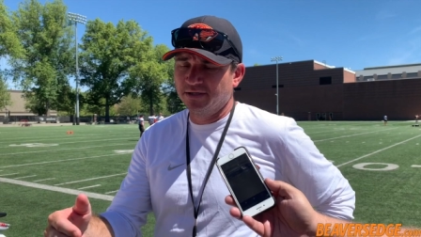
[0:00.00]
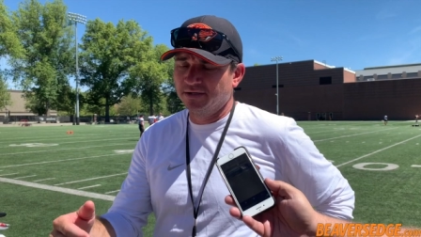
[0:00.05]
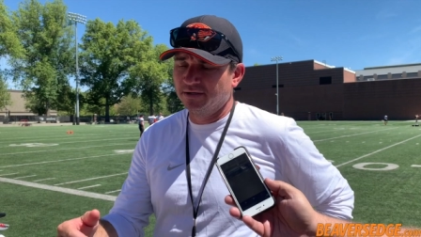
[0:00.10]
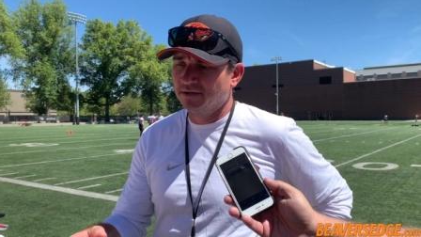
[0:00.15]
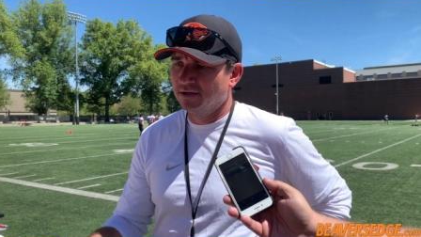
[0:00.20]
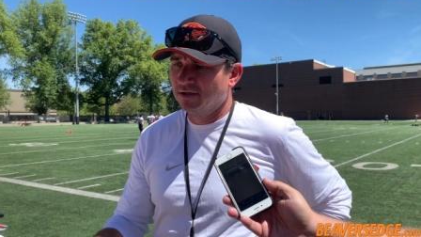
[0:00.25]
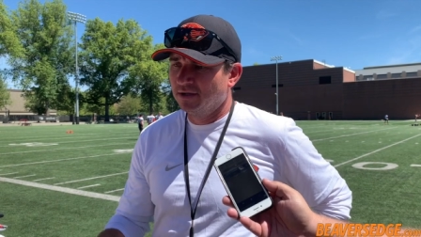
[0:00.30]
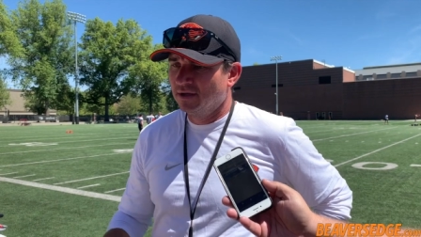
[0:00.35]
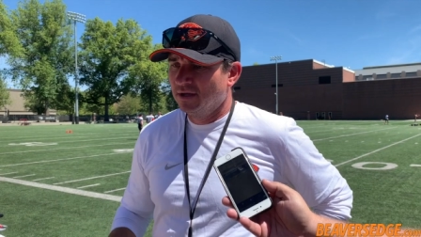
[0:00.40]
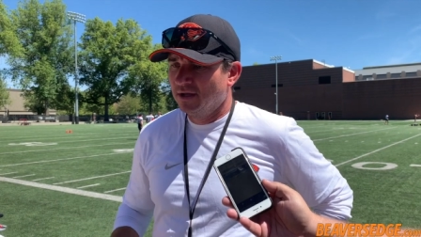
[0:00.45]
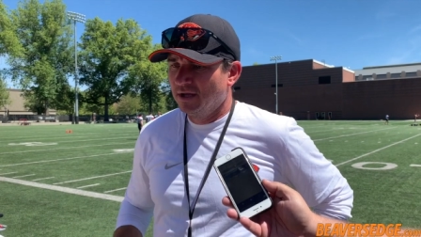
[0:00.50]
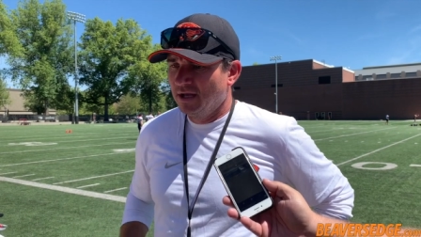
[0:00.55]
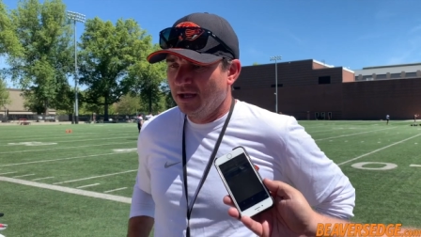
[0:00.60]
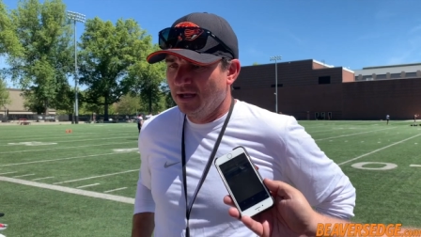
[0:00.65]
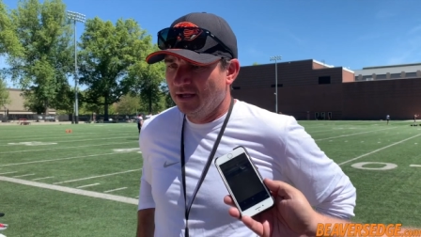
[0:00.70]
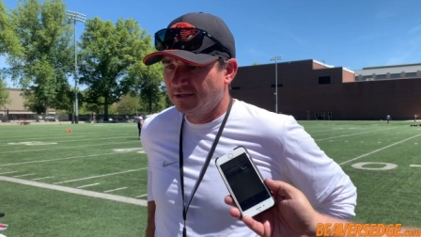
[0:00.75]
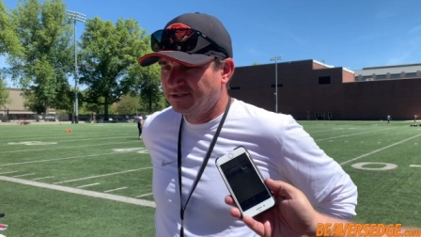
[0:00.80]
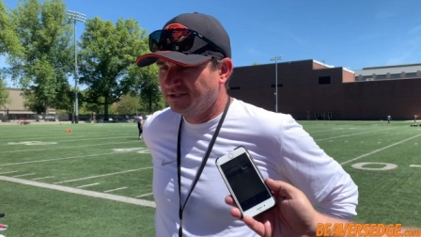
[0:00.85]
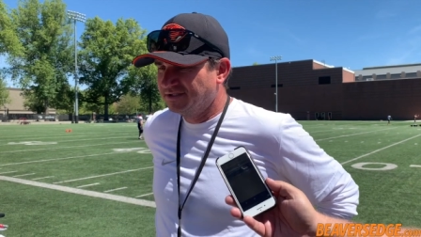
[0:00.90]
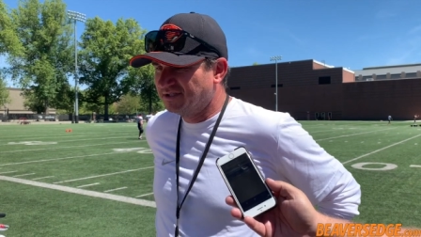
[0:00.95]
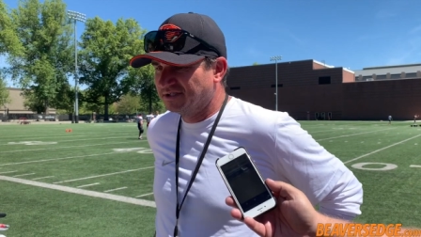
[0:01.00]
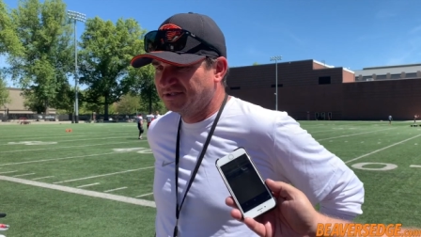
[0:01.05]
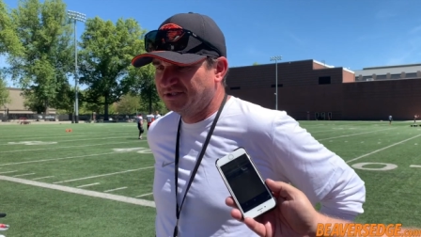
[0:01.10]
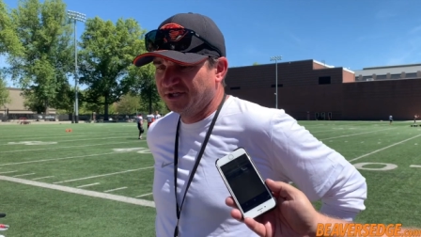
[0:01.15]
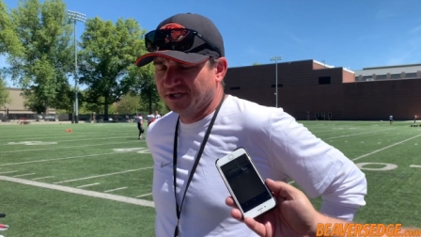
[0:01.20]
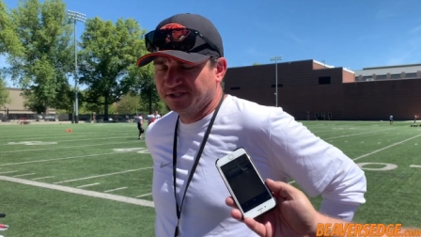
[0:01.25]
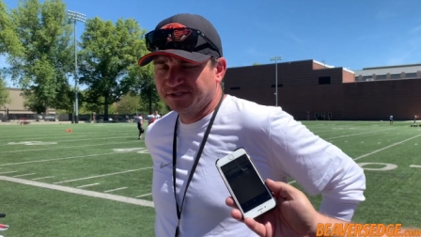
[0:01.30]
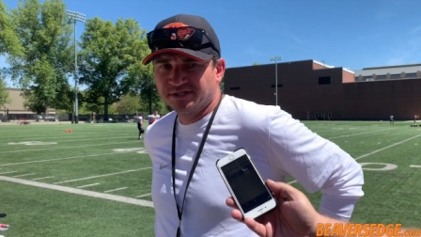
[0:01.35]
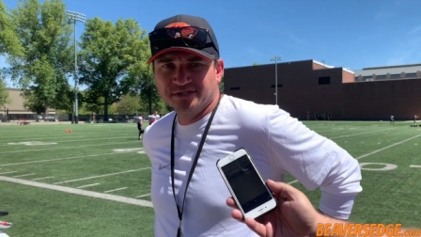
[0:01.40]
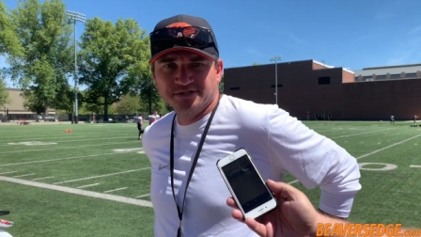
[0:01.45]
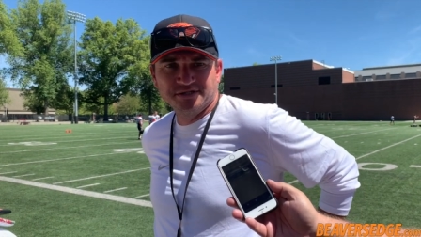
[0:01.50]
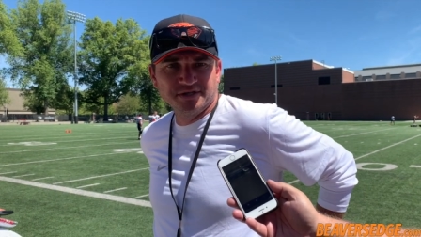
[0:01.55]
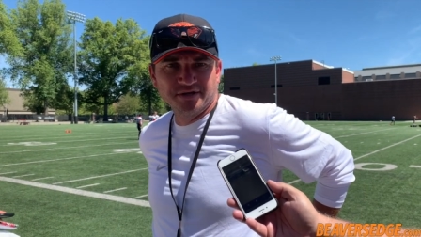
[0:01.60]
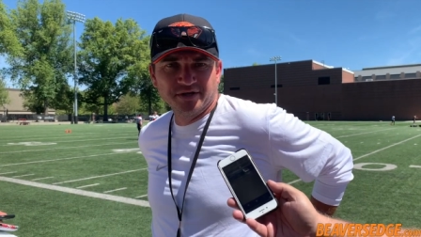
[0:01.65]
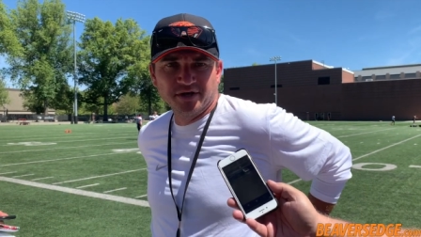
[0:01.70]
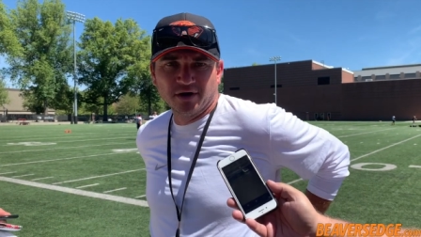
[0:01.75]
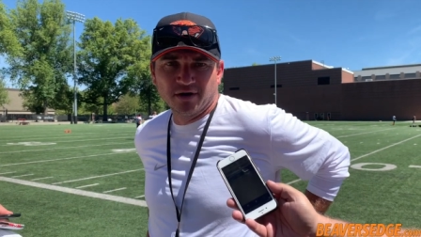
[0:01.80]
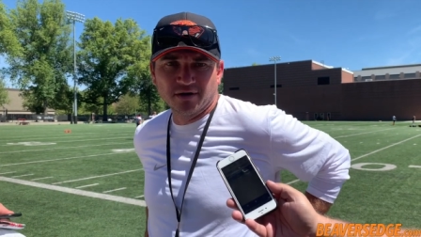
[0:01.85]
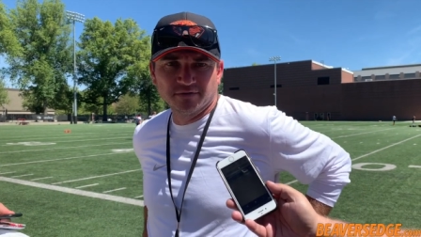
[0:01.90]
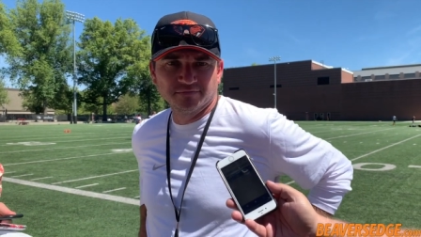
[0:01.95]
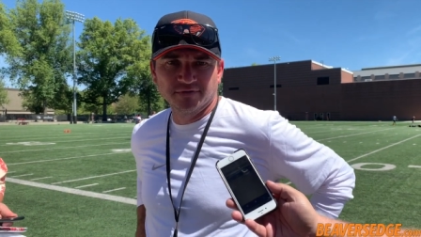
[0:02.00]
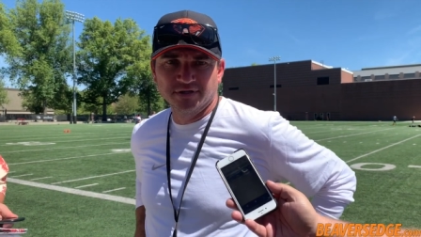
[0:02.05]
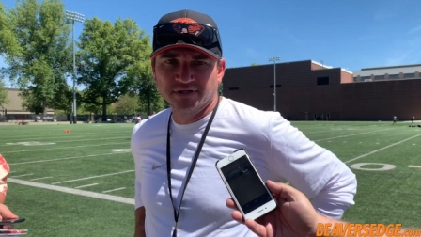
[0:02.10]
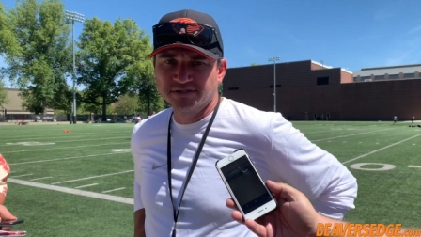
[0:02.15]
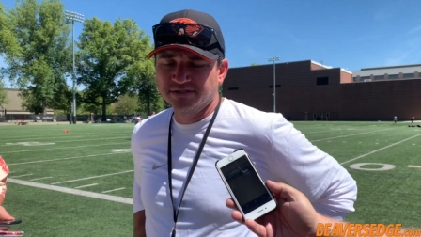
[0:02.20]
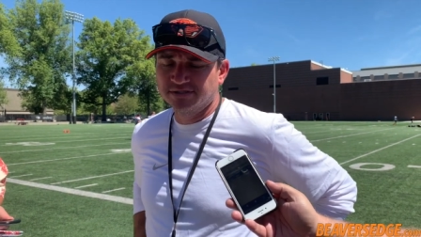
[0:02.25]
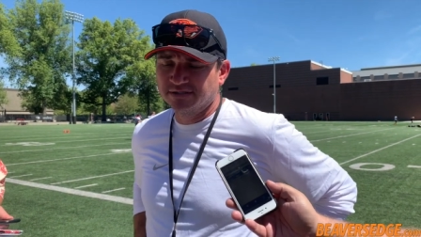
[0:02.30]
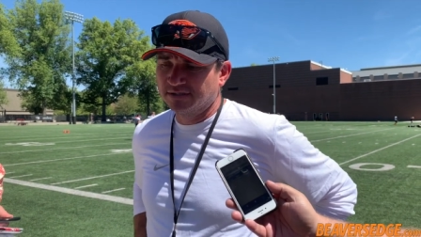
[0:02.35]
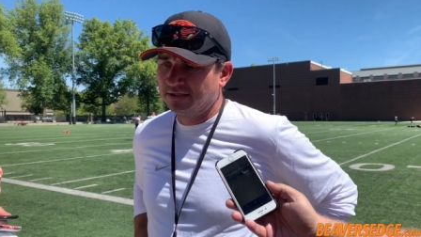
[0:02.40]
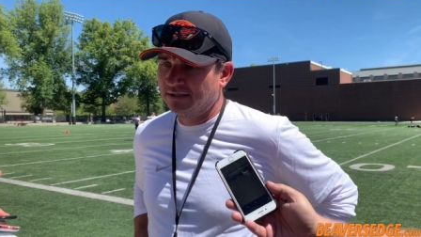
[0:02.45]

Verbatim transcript: and, and just adjusting to the offense.